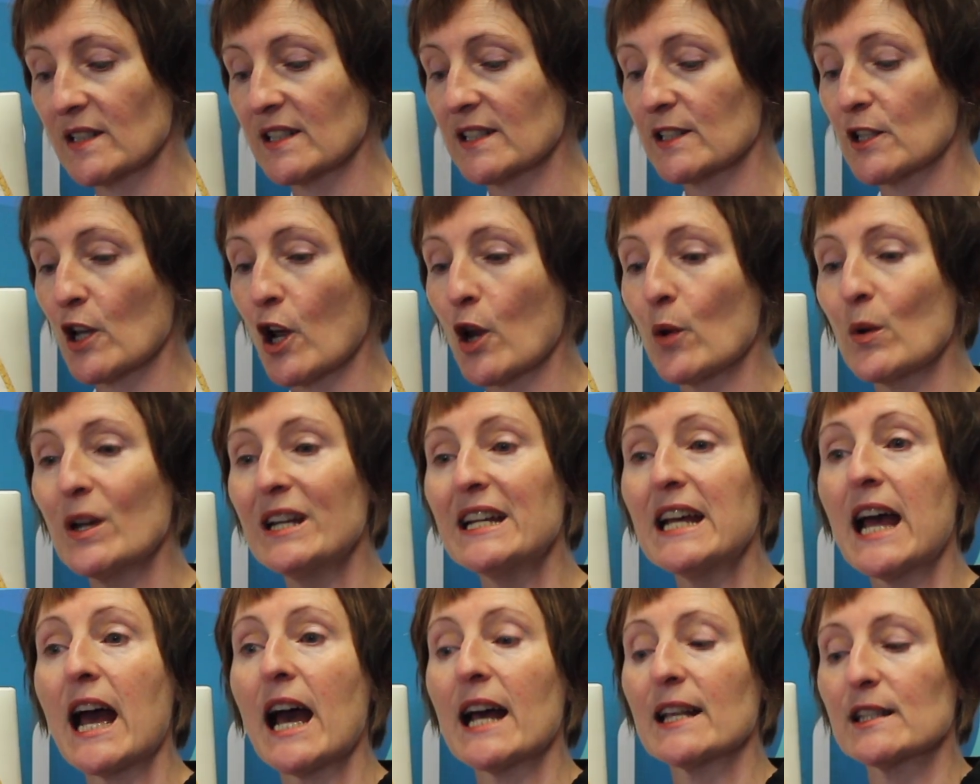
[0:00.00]
So
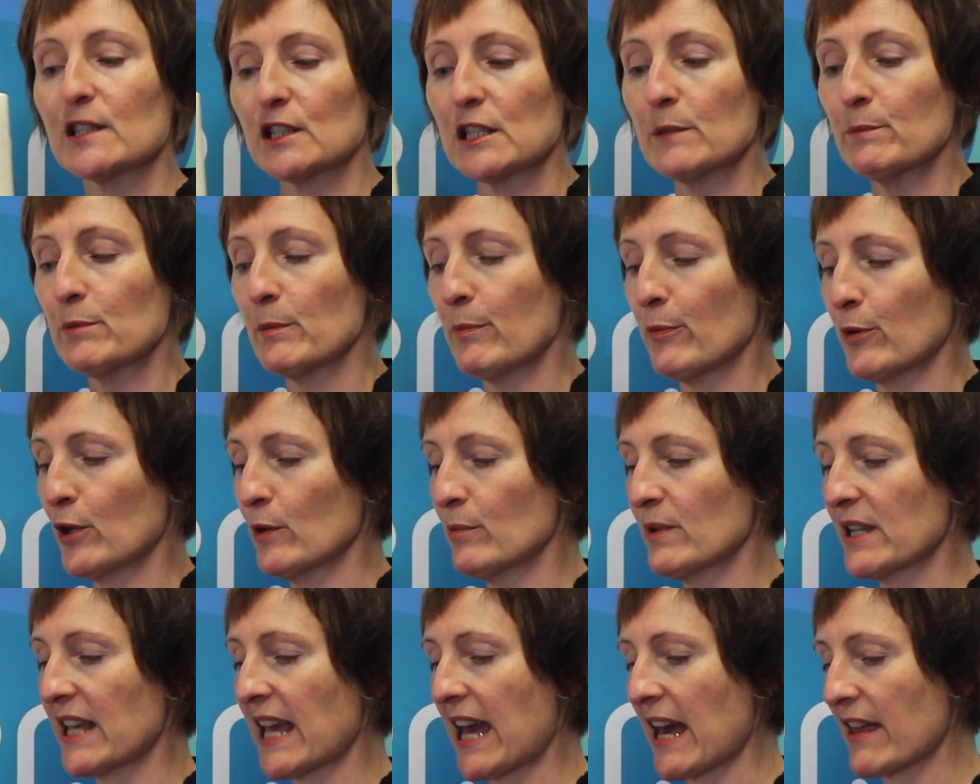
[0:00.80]
a
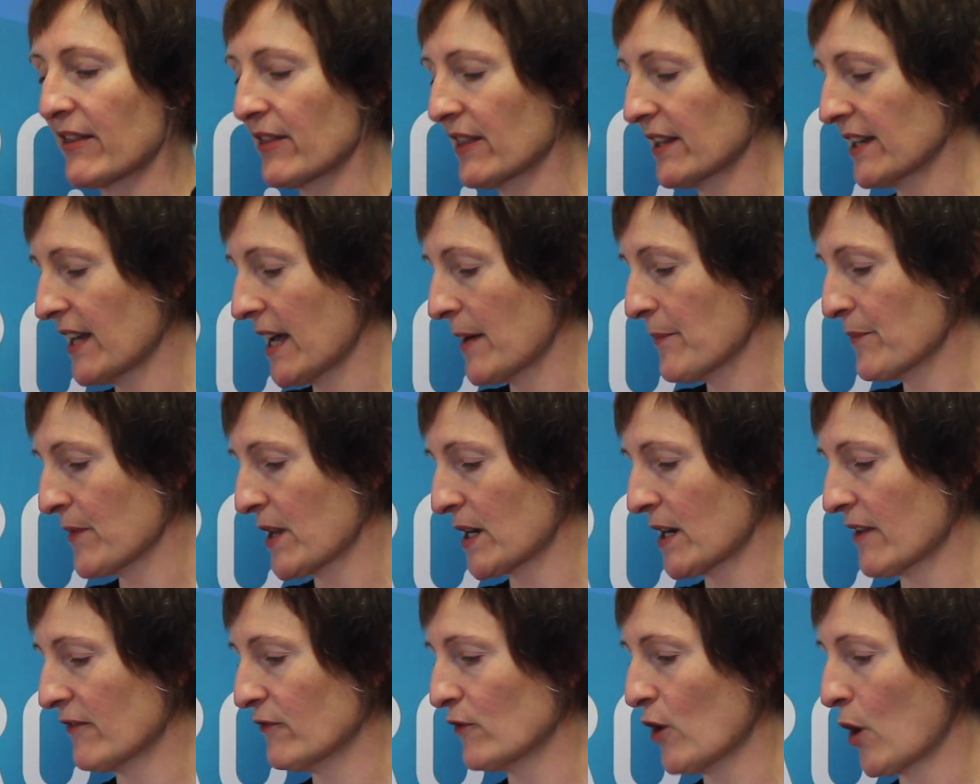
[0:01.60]
suprapubic catheter,
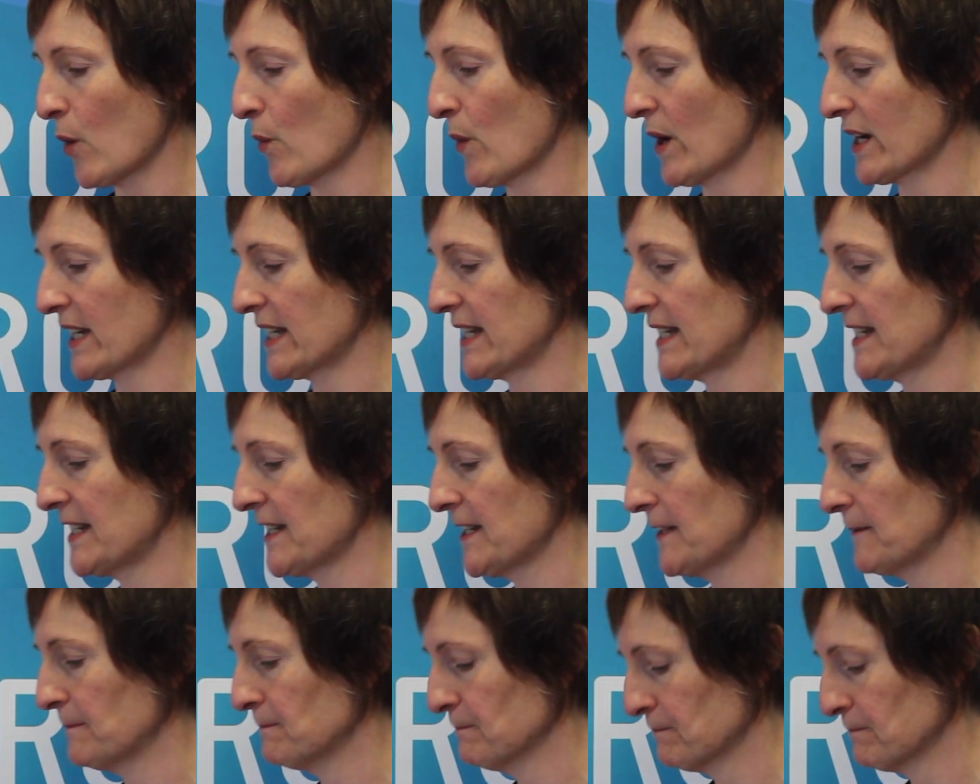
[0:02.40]
and I've got one here.